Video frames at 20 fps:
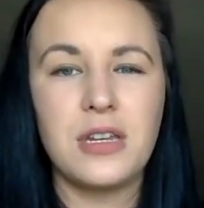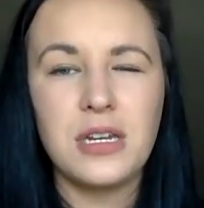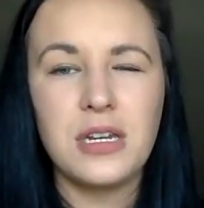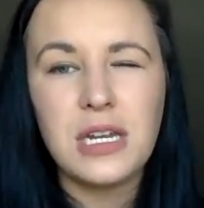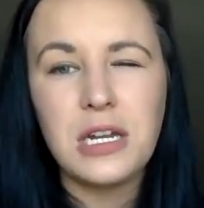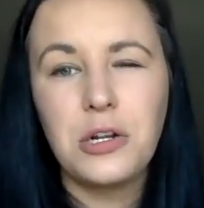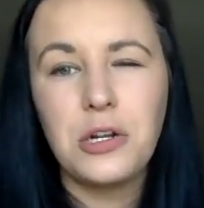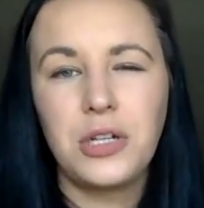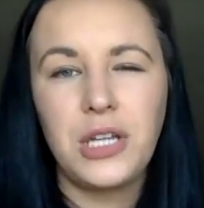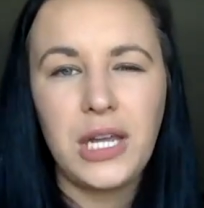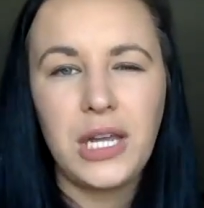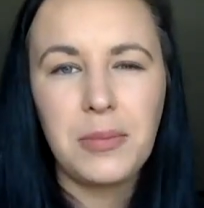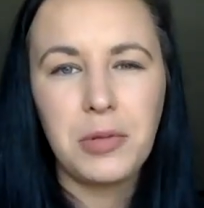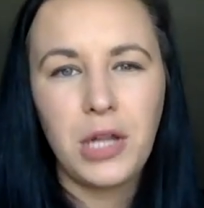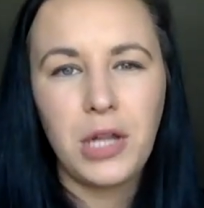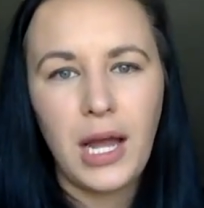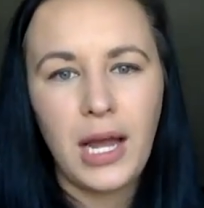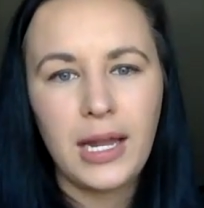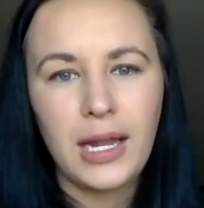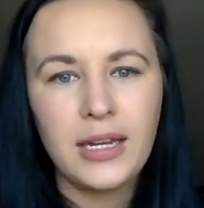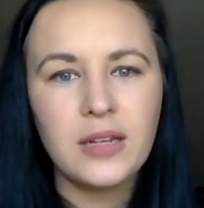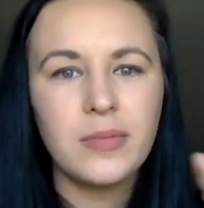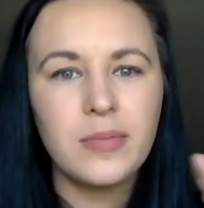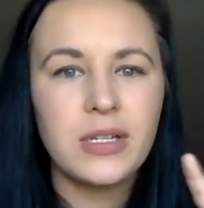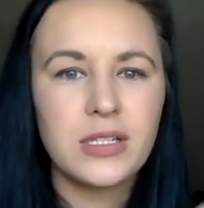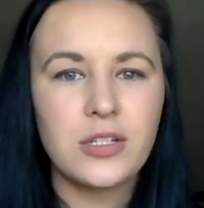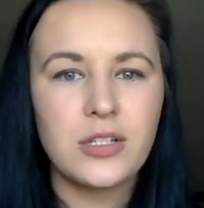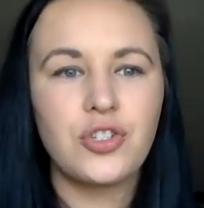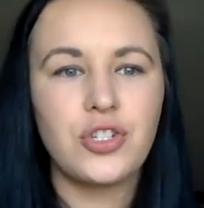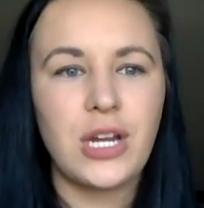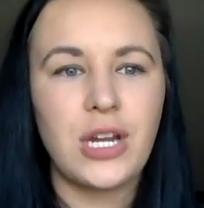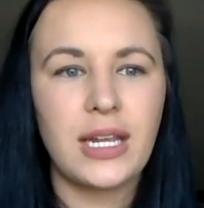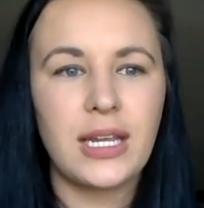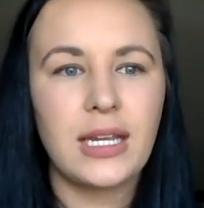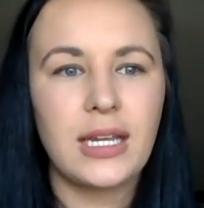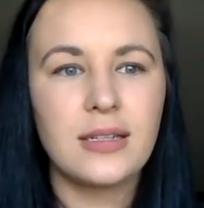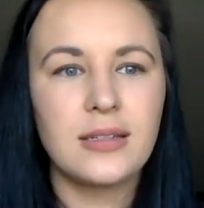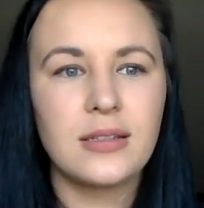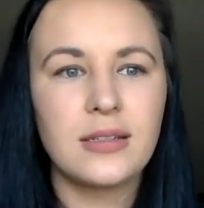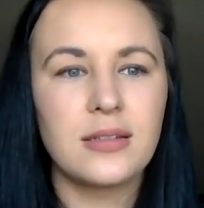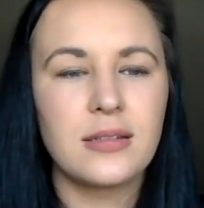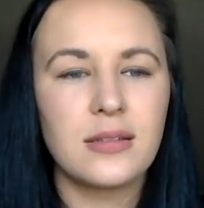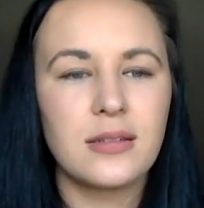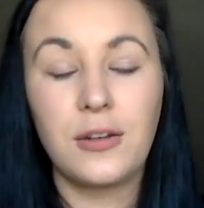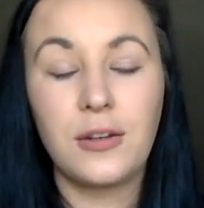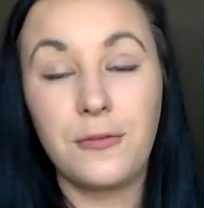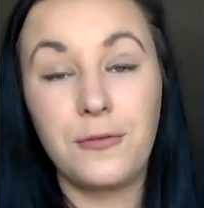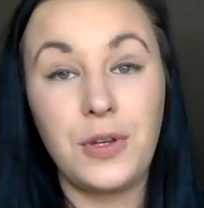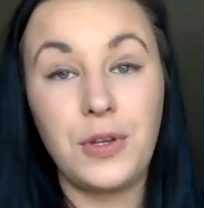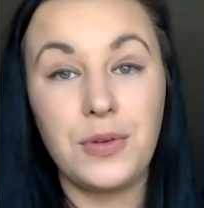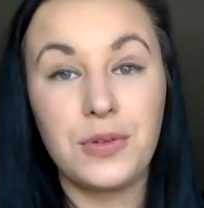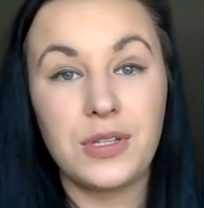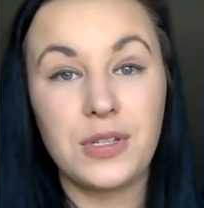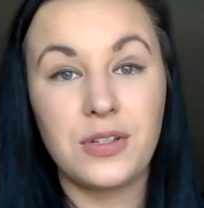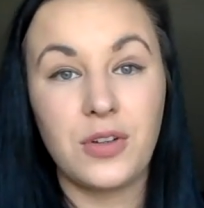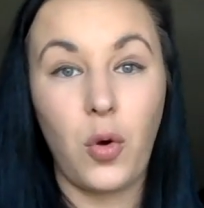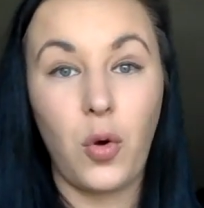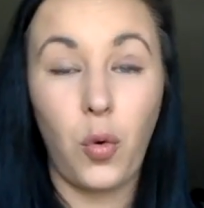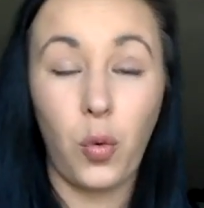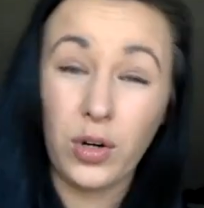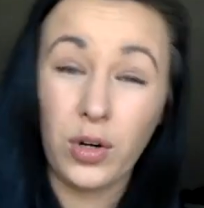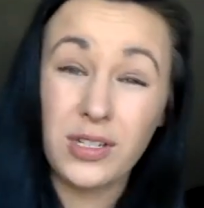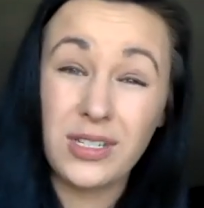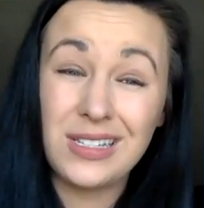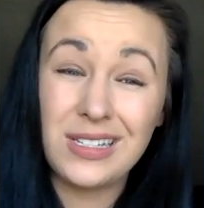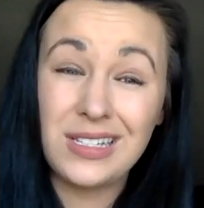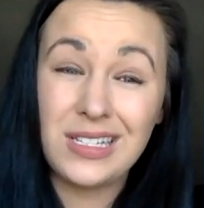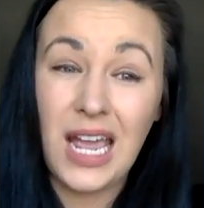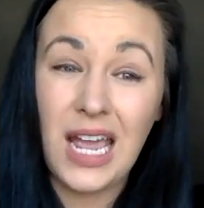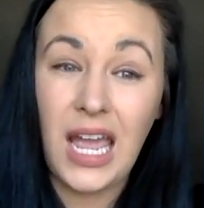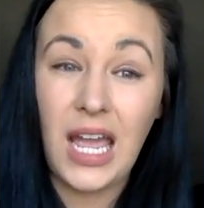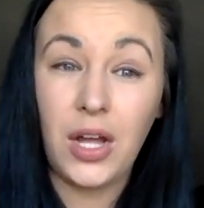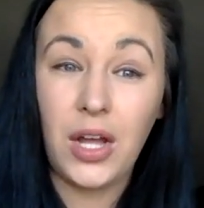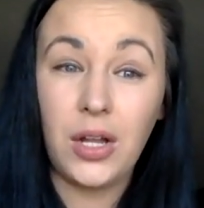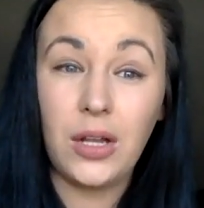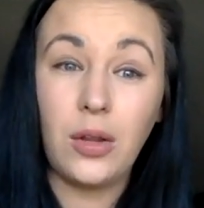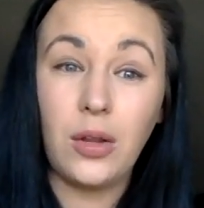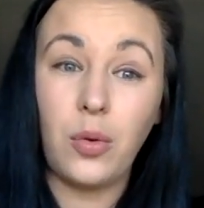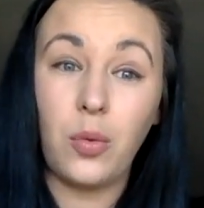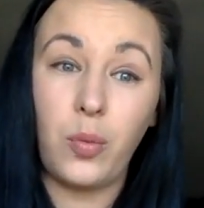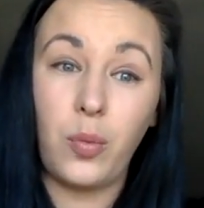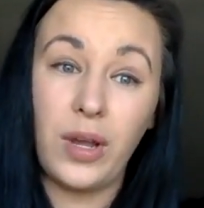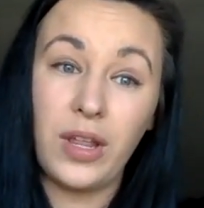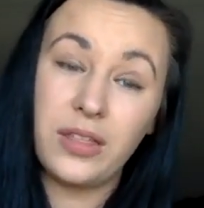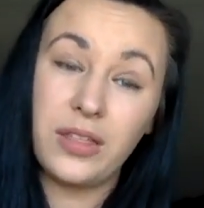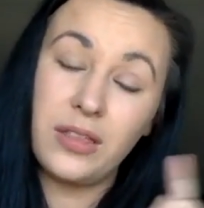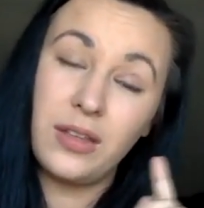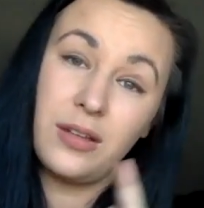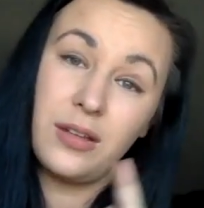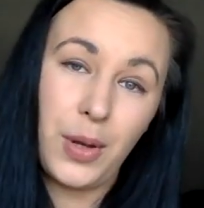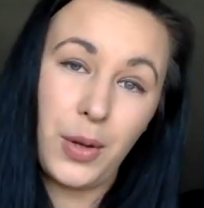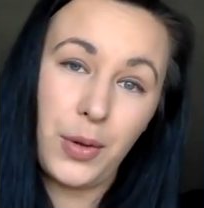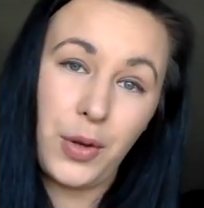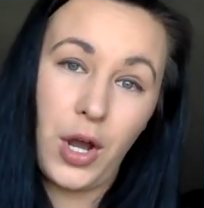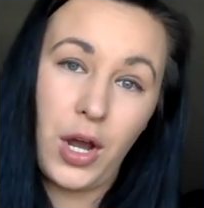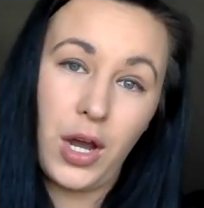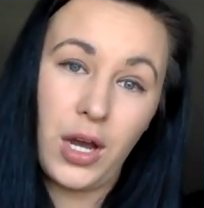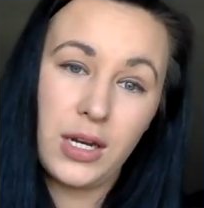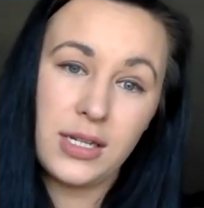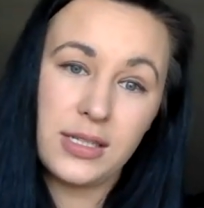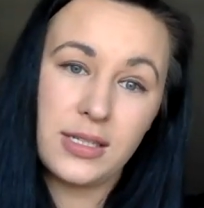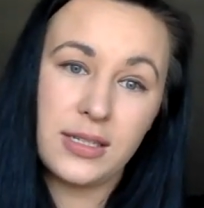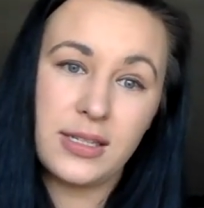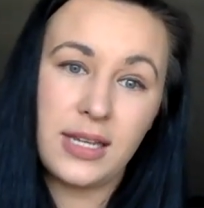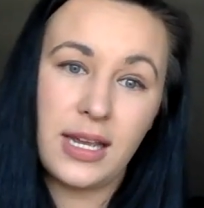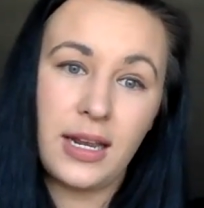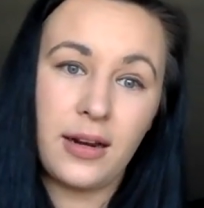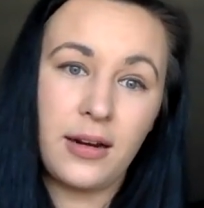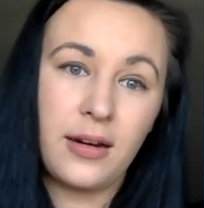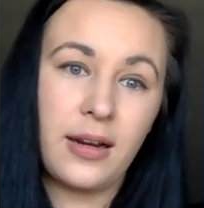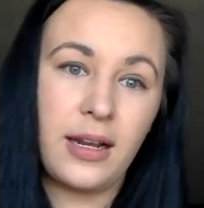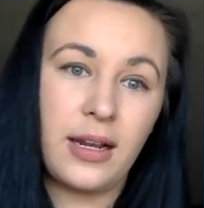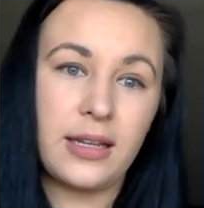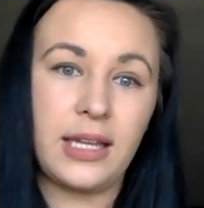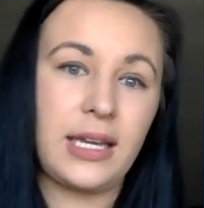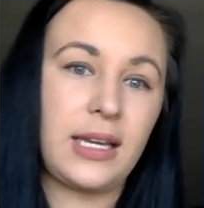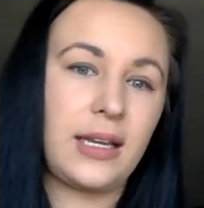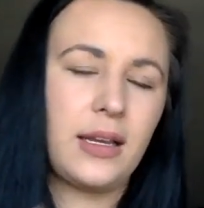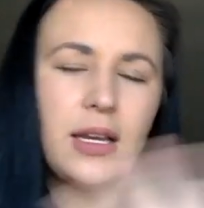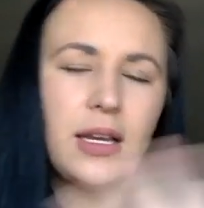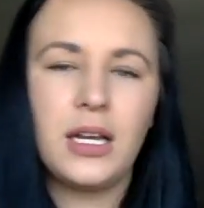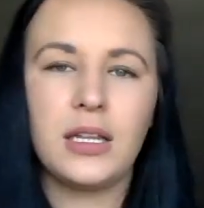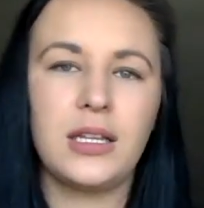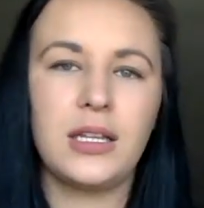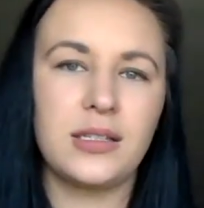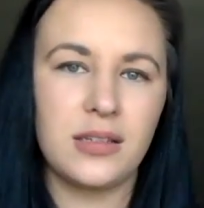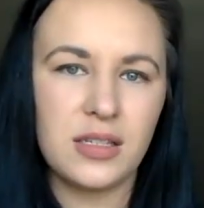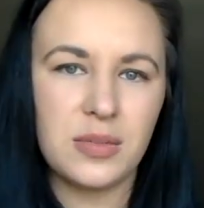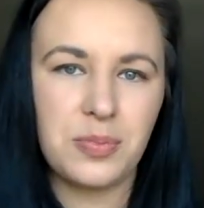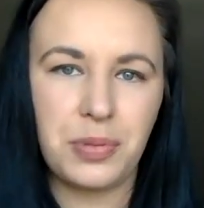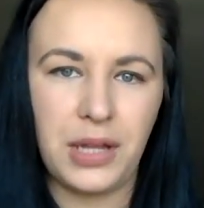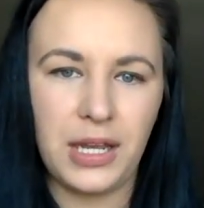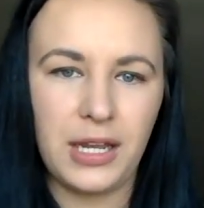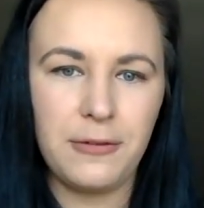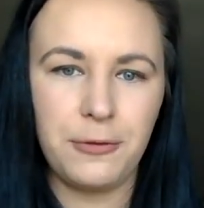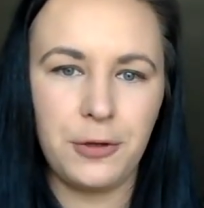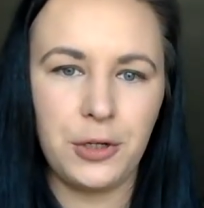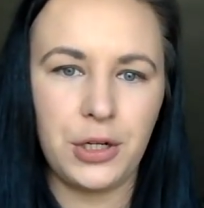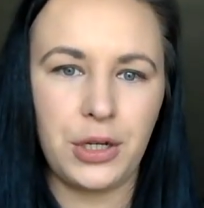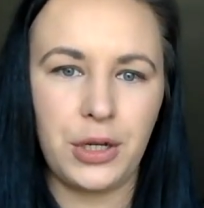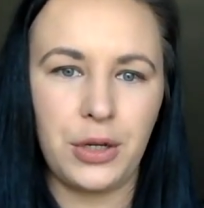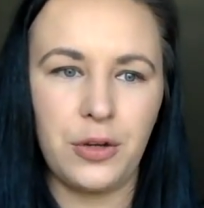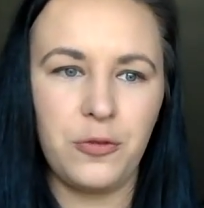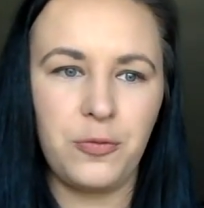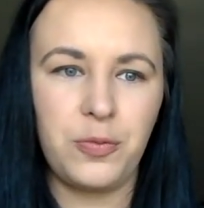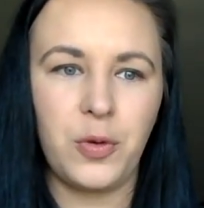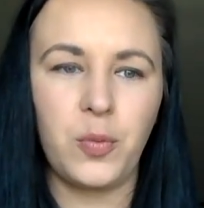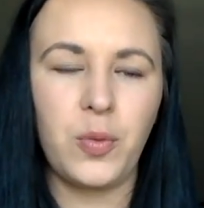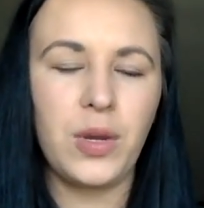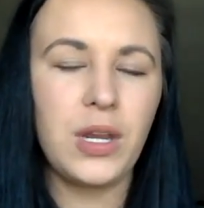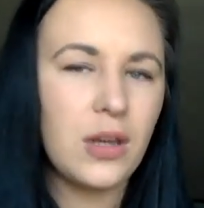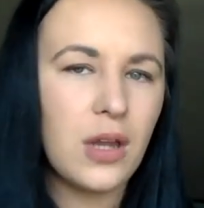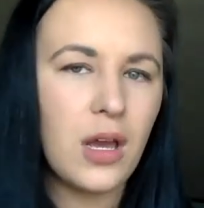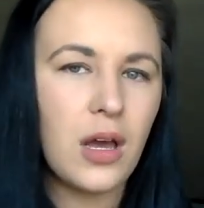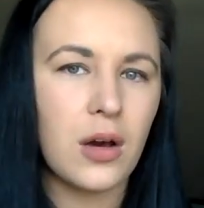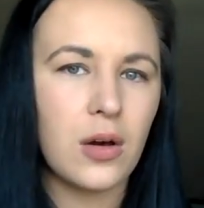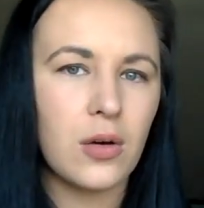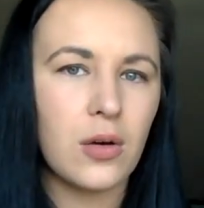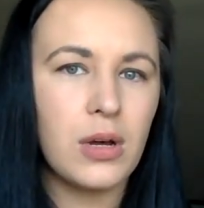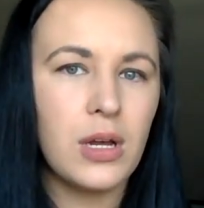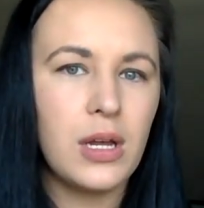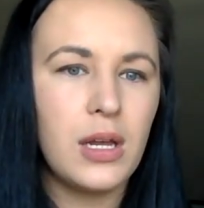nearly blind Mrs. Jenkins confuses a horse's tail with Pocahontas's hair, and like this is played for a goof, but we know